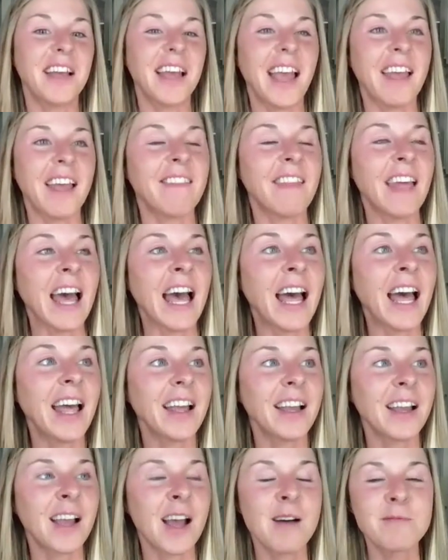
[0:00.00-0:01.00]
And
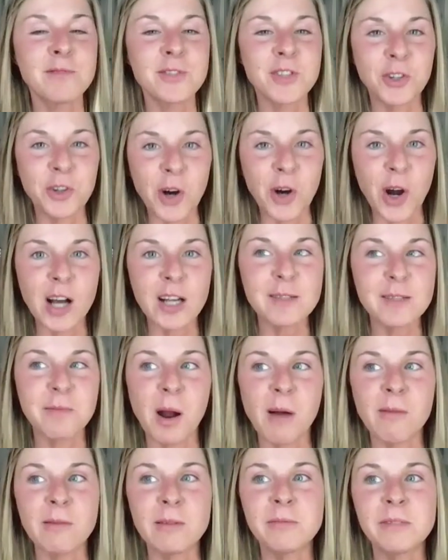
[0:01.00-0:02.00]
that comes across
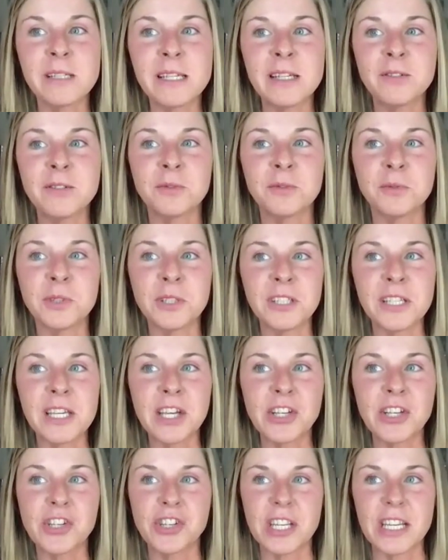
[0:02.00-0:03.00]
probably
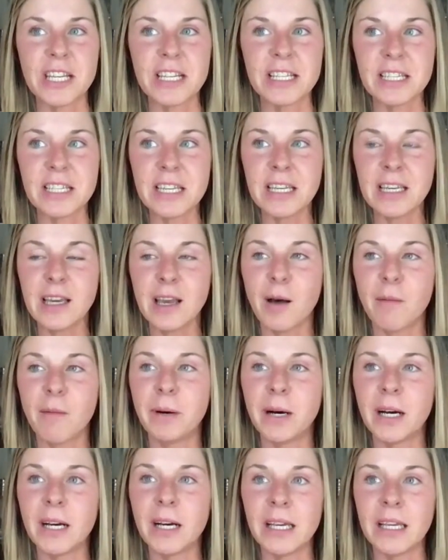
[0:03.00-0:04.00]
really cheesy,
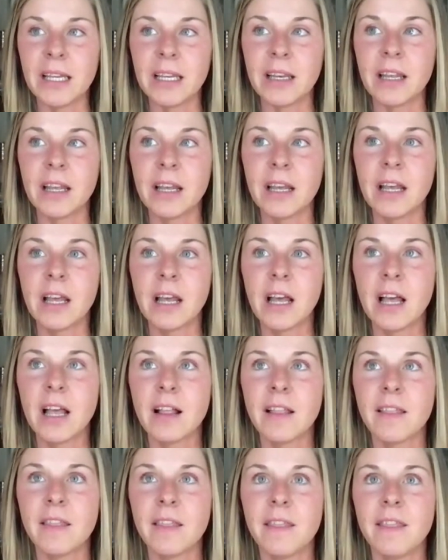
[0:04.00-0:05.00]
but
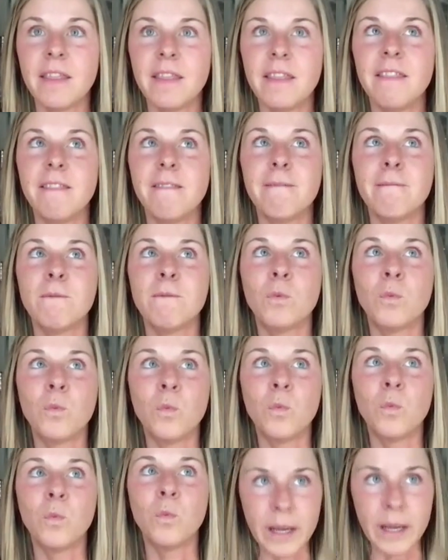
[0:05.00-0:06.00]

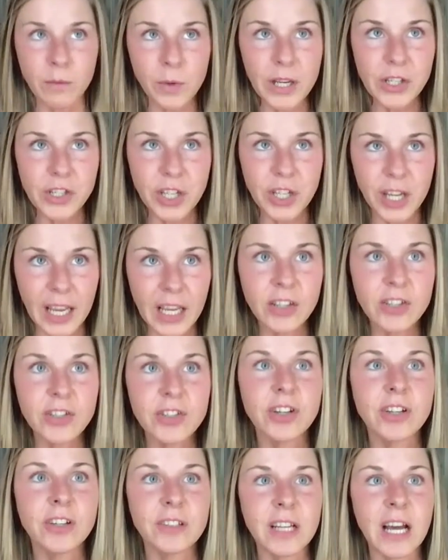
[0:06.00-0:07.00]
when we
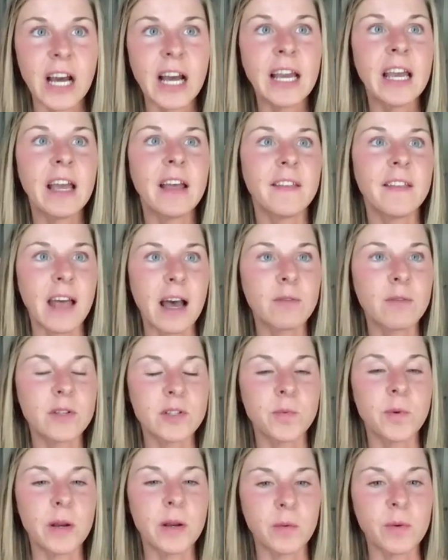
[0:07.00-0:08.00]
changed our diet,
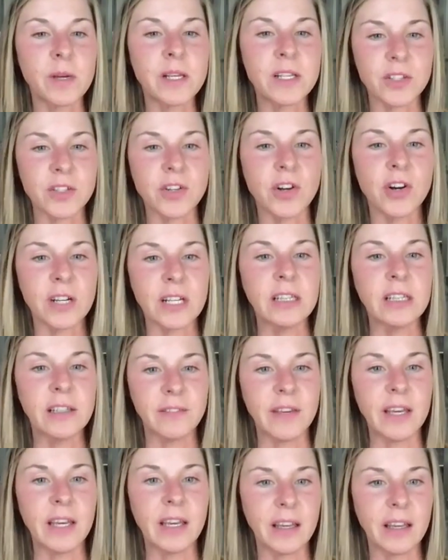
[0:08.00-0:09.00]
that was when we started
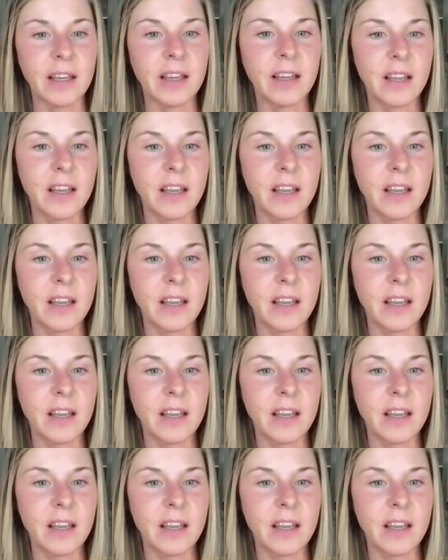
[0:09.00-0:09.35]
living.